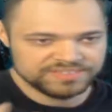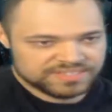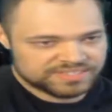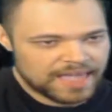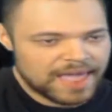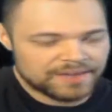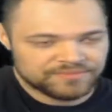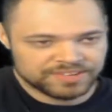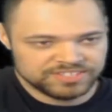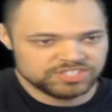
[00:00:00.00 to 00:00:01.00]
this
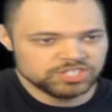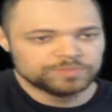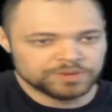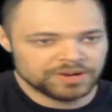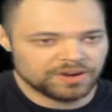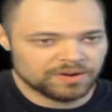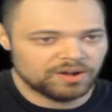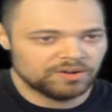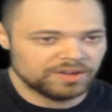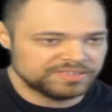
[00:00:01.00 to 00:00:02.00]
African
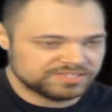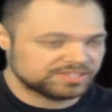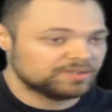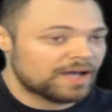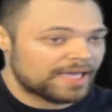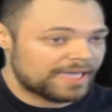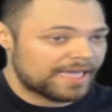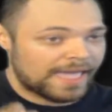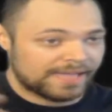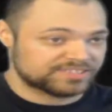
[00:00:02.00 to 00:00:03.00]
superhero until I
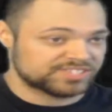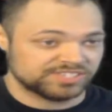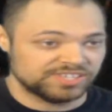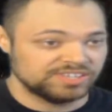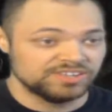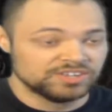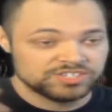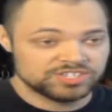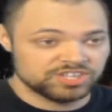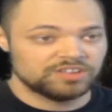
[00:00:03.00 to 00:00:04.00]
actually
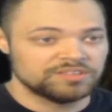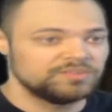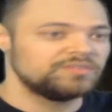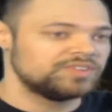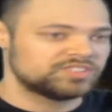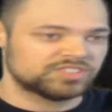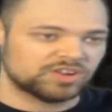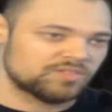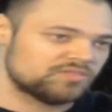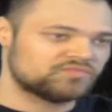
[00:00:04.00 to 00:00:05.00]
saw the movie,
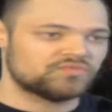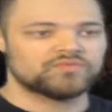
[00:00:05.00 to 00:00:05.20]
started